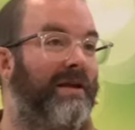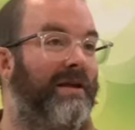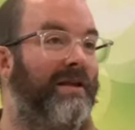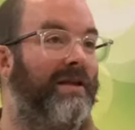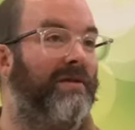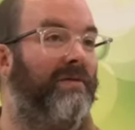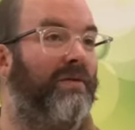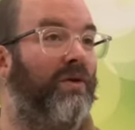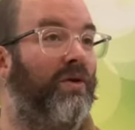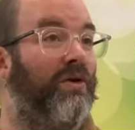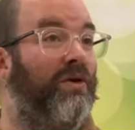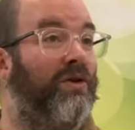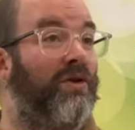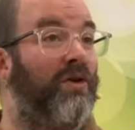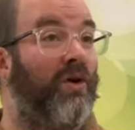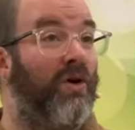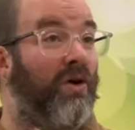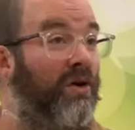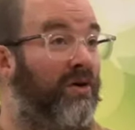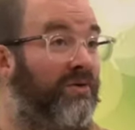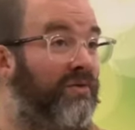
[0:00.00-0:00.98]
They've got
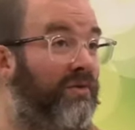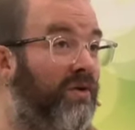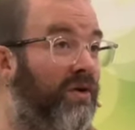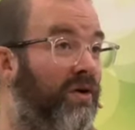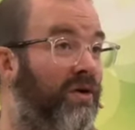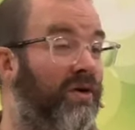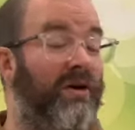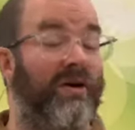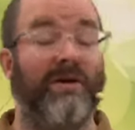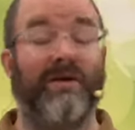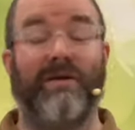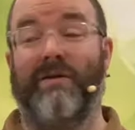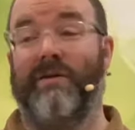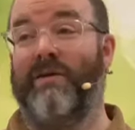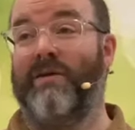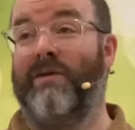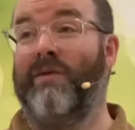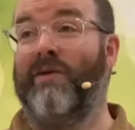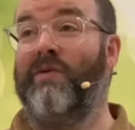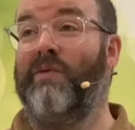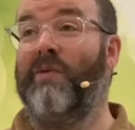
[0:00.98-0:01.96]
God wrong
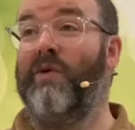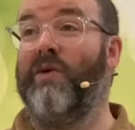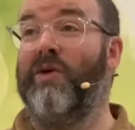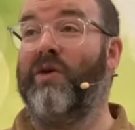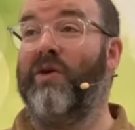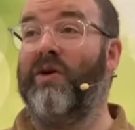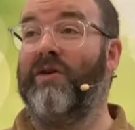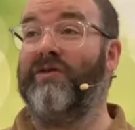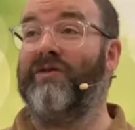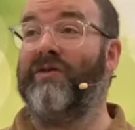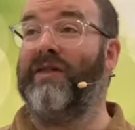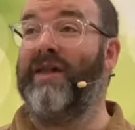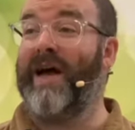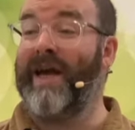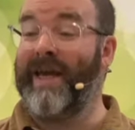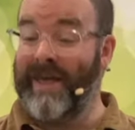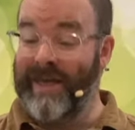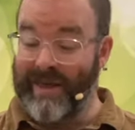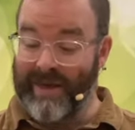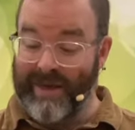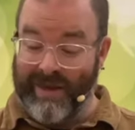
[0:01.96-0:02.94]
of what God's
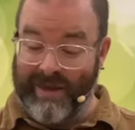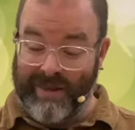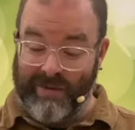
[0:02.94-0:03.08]
like.